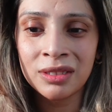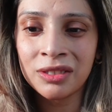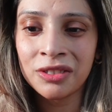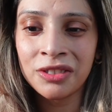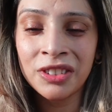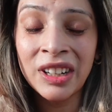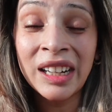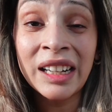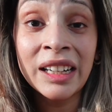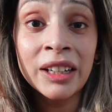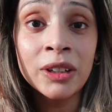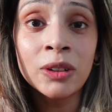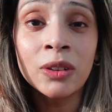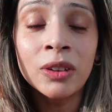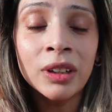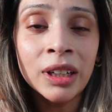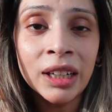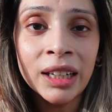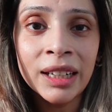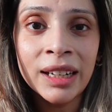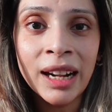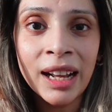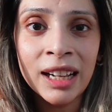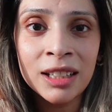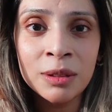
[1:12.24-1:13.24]
really don't
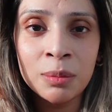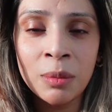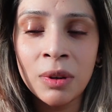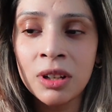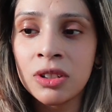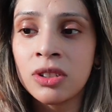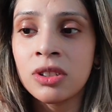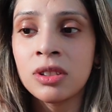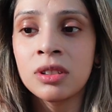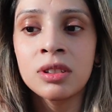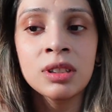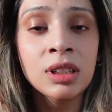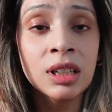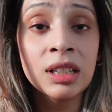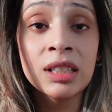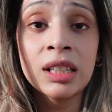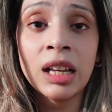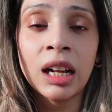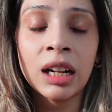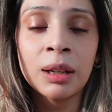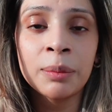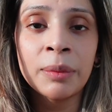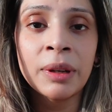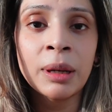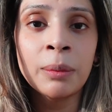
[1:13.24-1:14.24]
need as much since
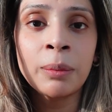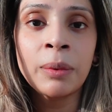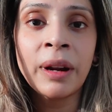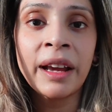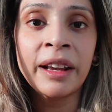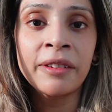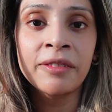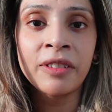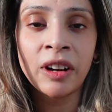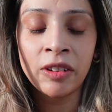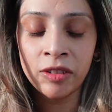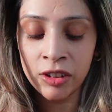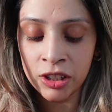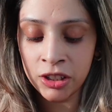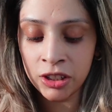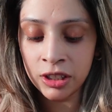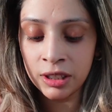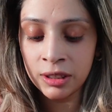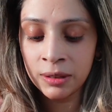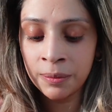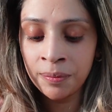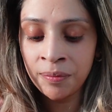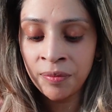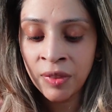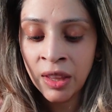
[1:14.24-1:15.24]
I'll be applying
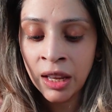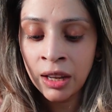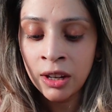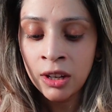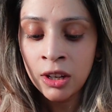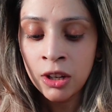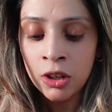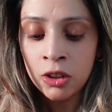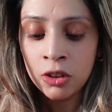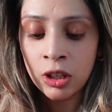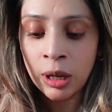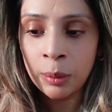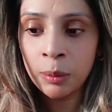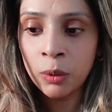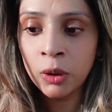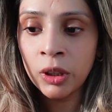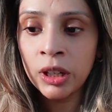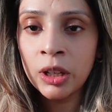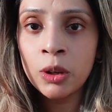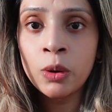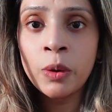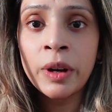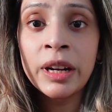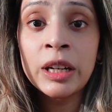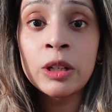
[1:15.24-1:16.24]
foundation. So I'm only
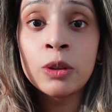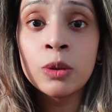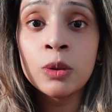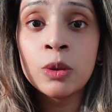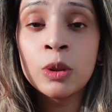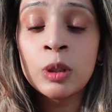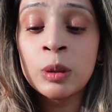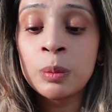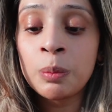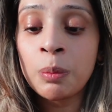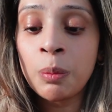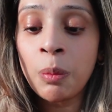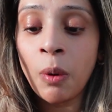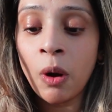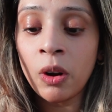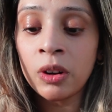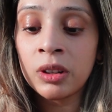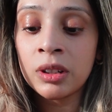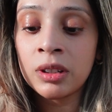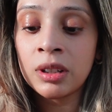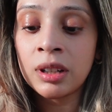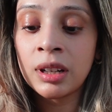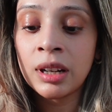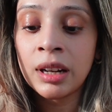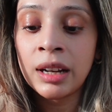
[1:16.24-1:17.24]
going to
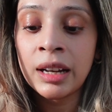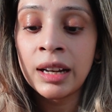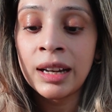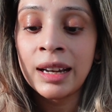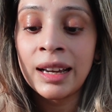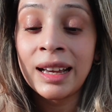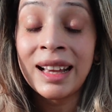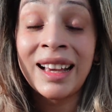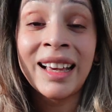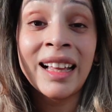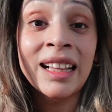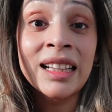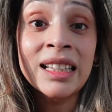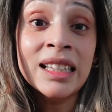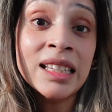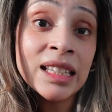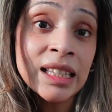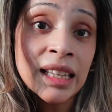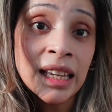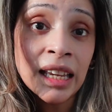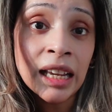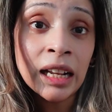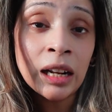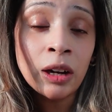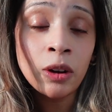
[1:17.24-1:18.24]
spot
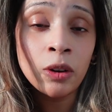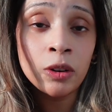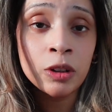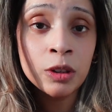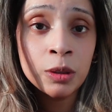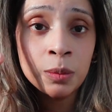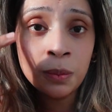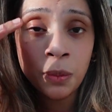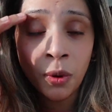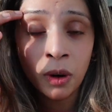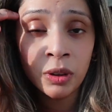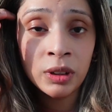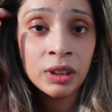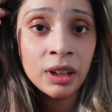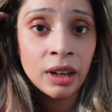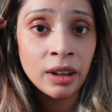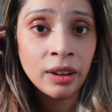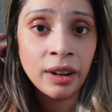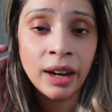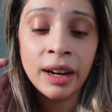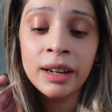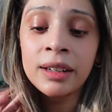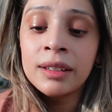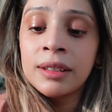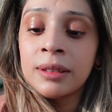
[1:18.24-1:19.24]
conceal or spot
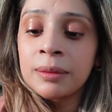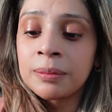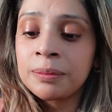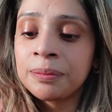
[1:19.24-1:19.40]
correct.